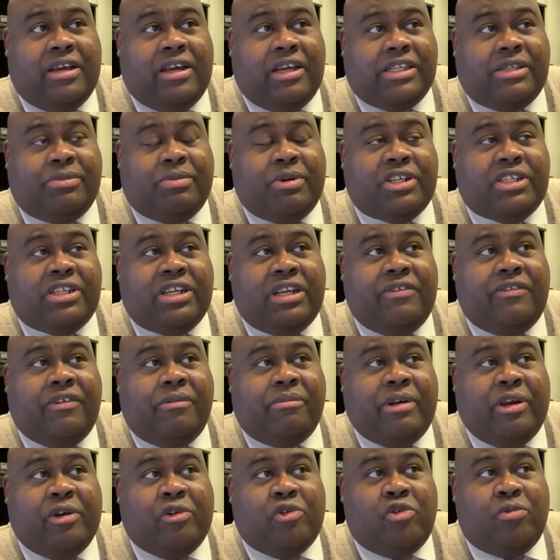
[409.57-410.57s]
especially
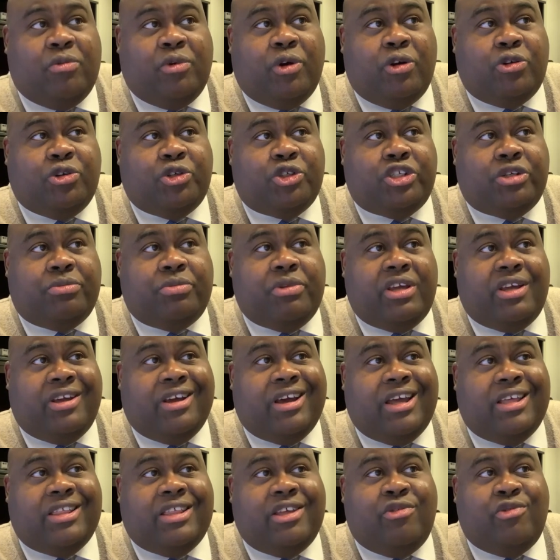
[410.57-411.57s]
from my home country,
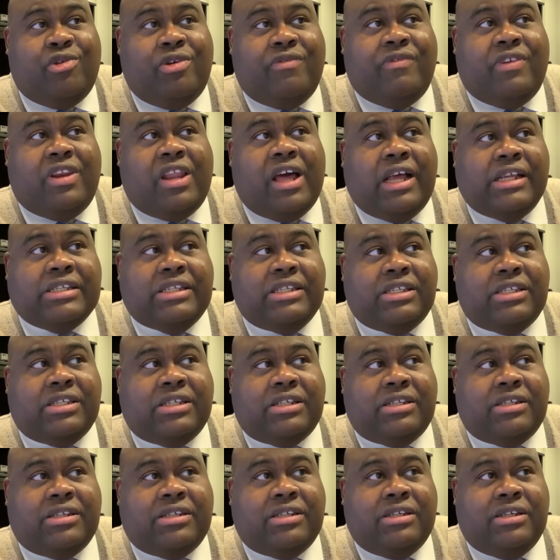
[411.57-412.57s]
Jamaica, I think we've
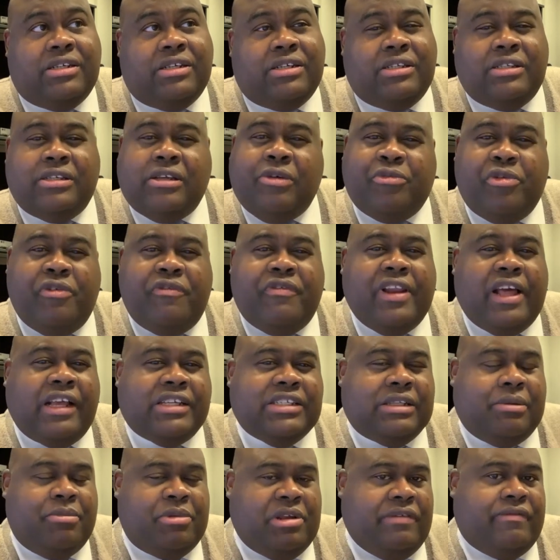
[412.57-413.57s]
lost
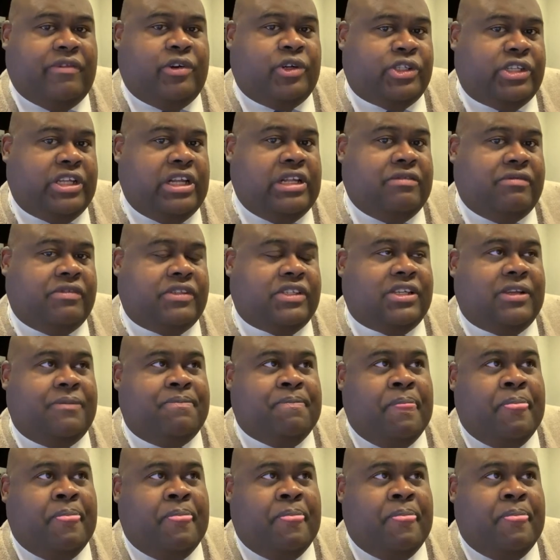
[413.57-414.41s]
a bit of ourselves.